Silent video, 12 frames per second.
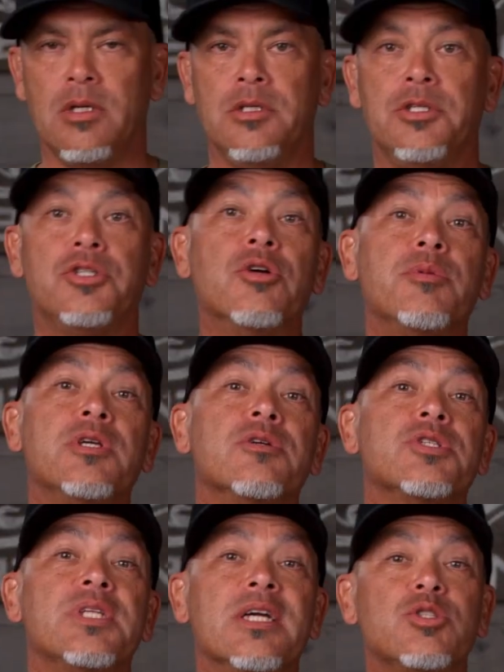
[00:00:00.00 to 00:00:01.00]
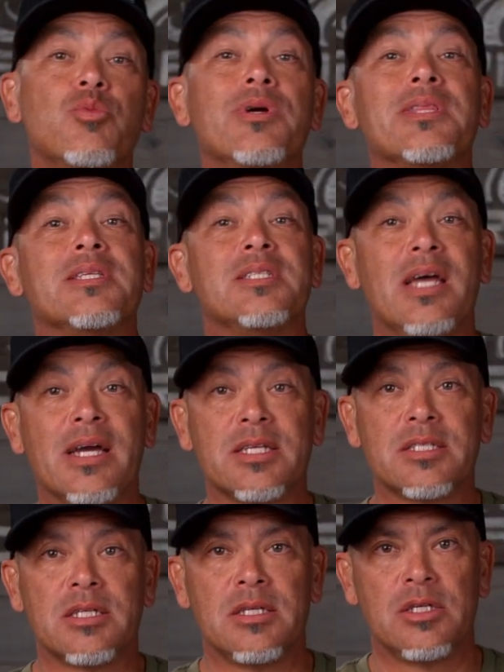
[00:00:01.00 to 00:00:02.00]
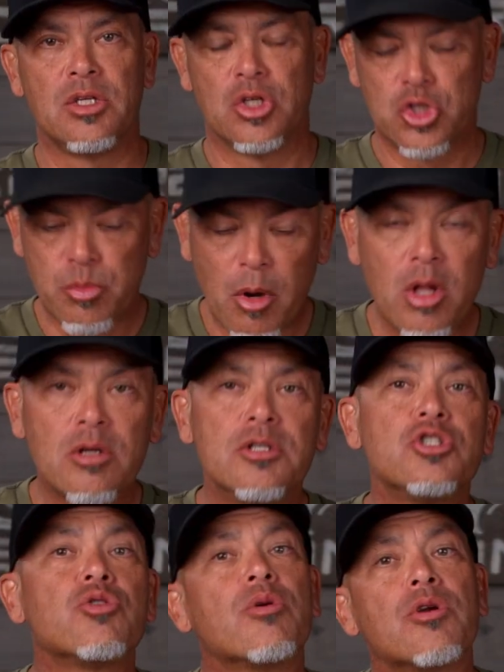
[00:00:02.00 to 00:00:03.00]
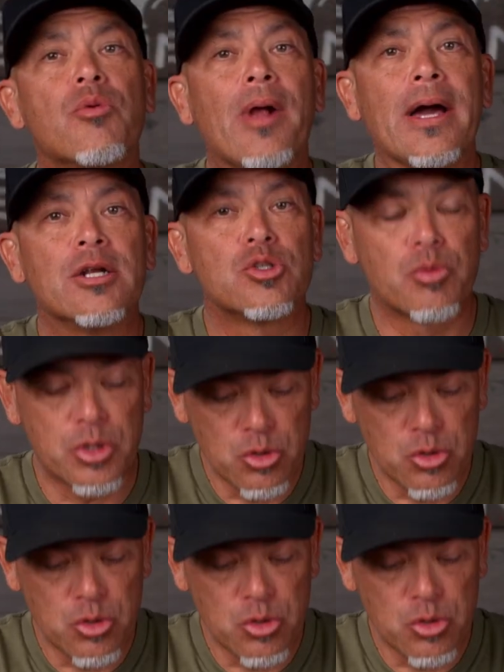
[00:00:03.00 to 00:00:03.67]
Determining your stance width is next. Smaller and shorter riders will